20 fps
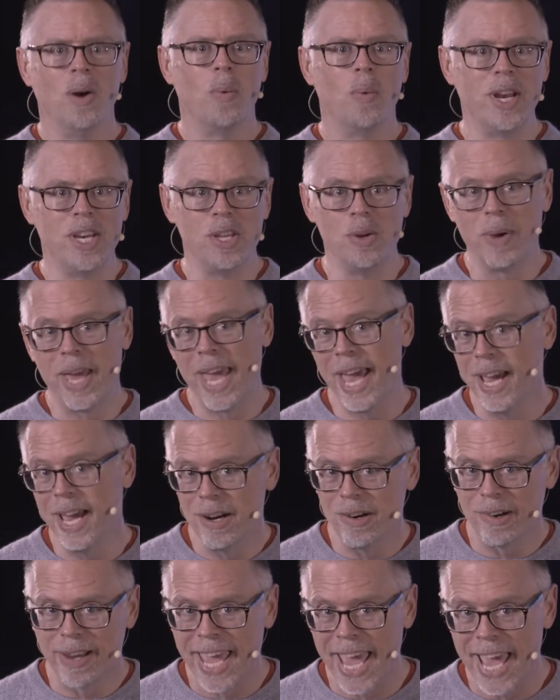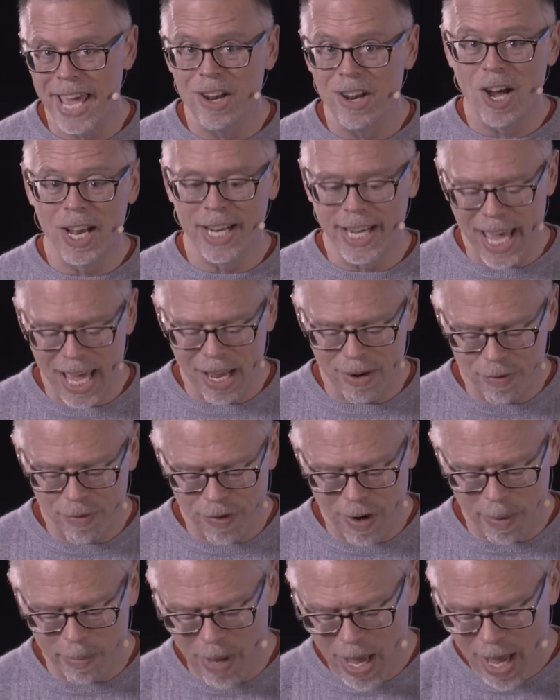what you can or cannot get
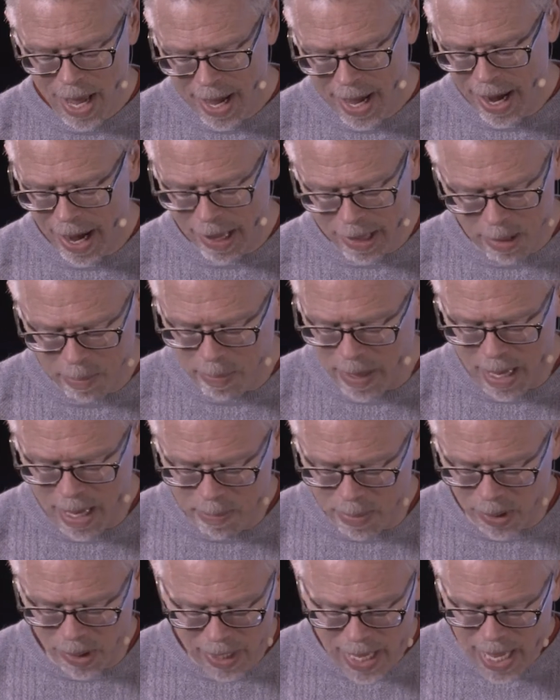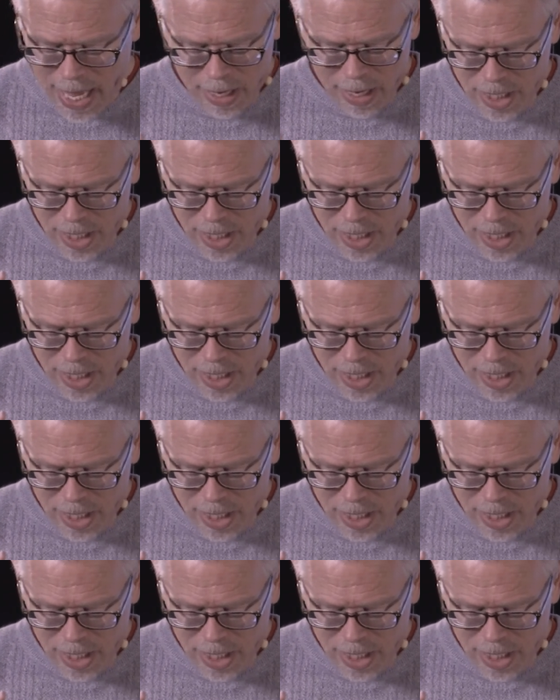from other people.